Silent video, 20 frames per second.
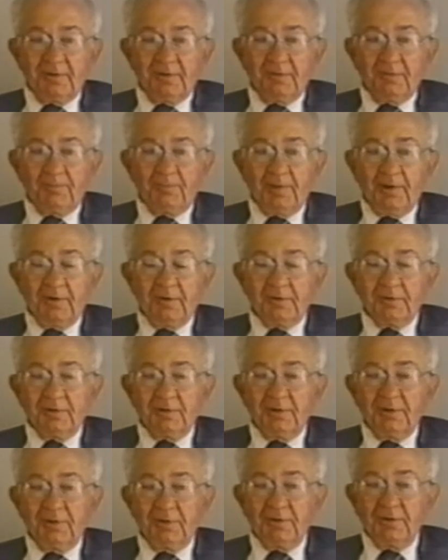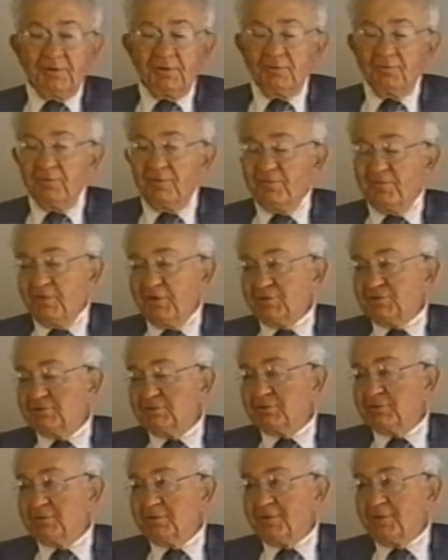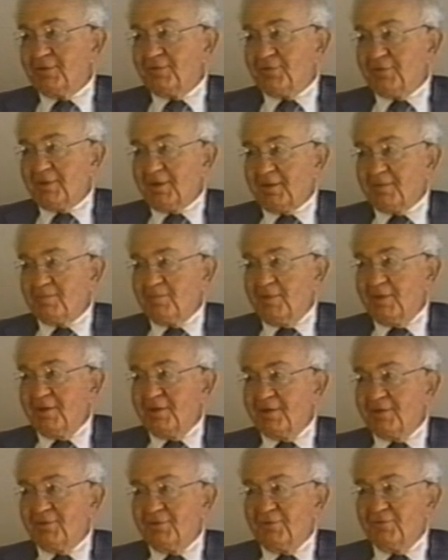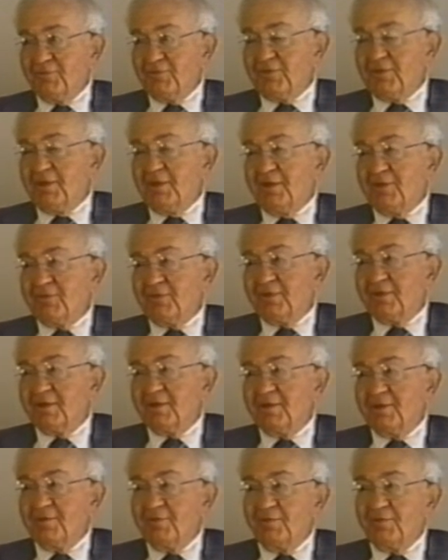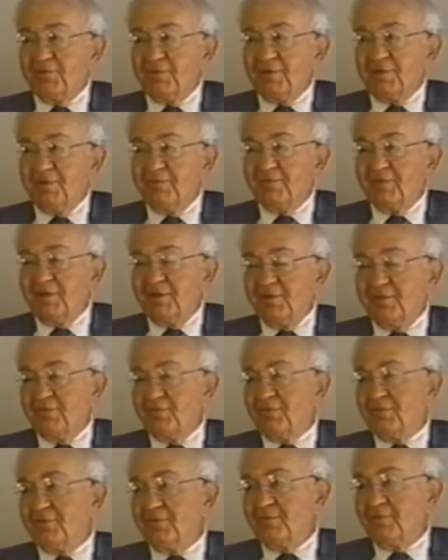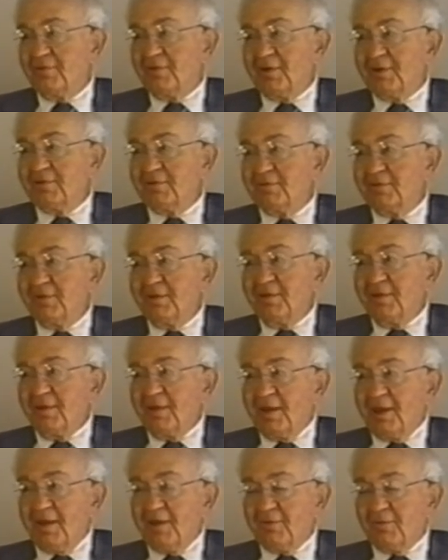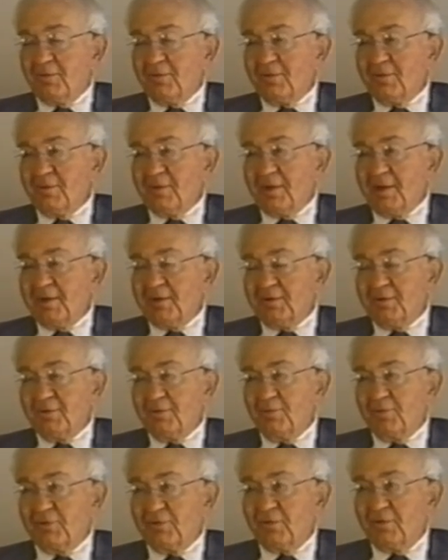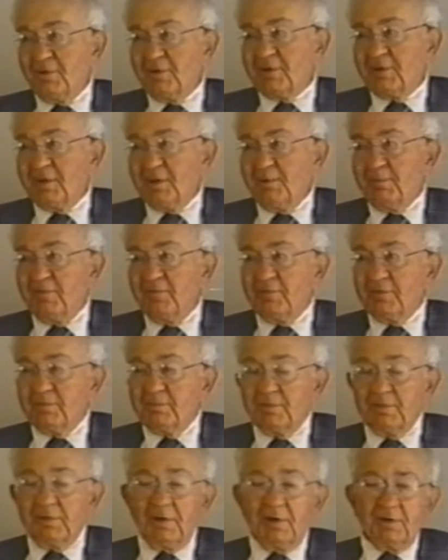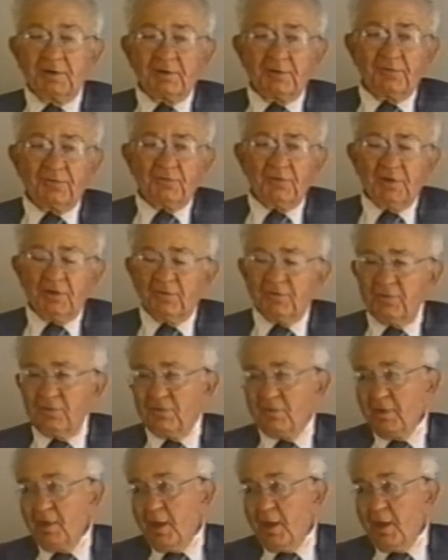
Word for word: apparently the new revision is not being enthusiastically received either. So I, I don't know what's going to come of it. But Article 6 is